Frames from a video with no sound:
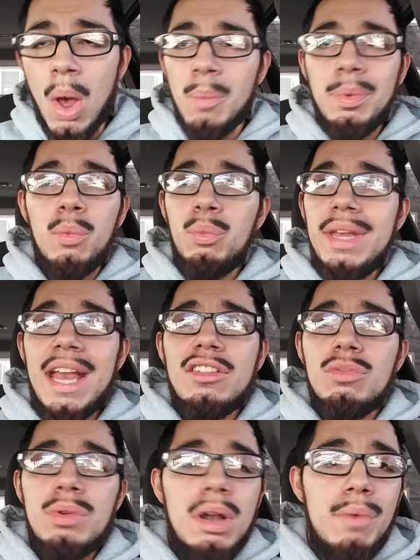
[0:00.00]
But
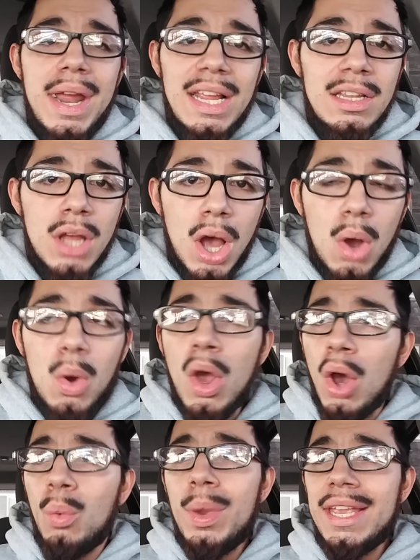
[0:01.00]
yes, we already know
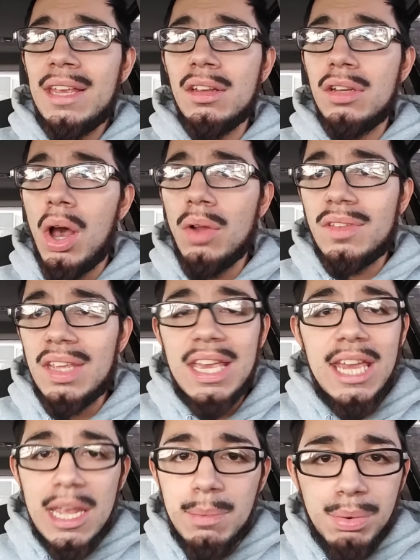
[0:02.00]
we can go to
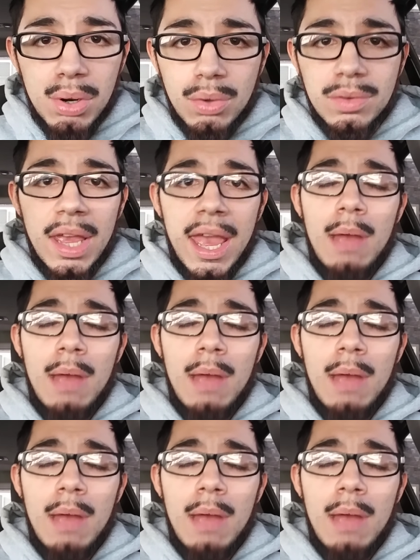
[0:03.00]
Hebrews